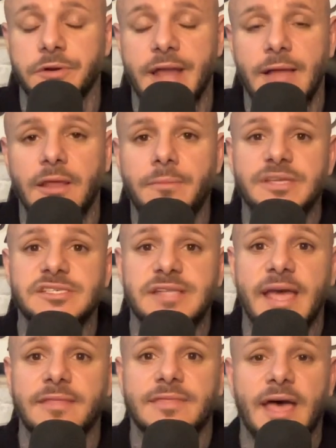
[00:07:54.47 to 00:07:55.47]
Now, let me
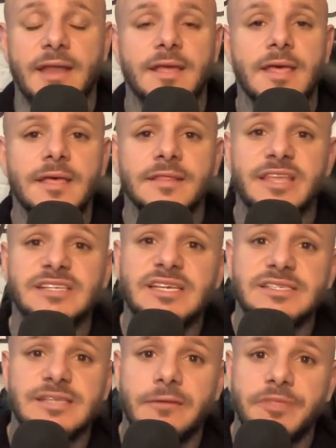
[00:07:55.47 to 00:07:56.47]
state that this
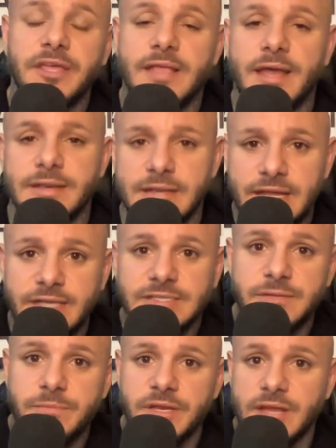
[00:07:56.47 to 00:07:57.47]
is something that needs
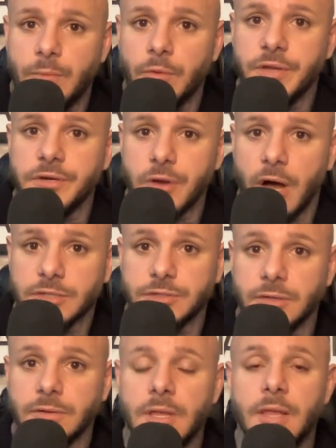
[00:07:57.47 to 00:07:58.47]
to be done with a
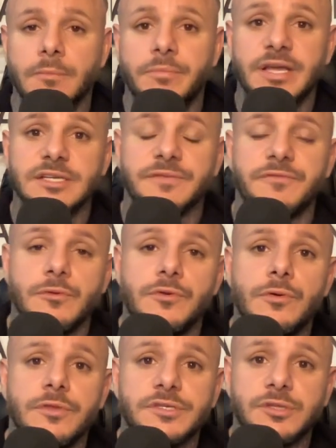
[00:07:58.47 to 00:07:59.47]
doctor, because if you
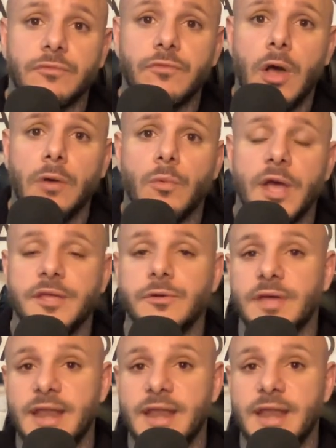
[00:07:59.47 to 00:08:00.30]
do this the wrong way, you can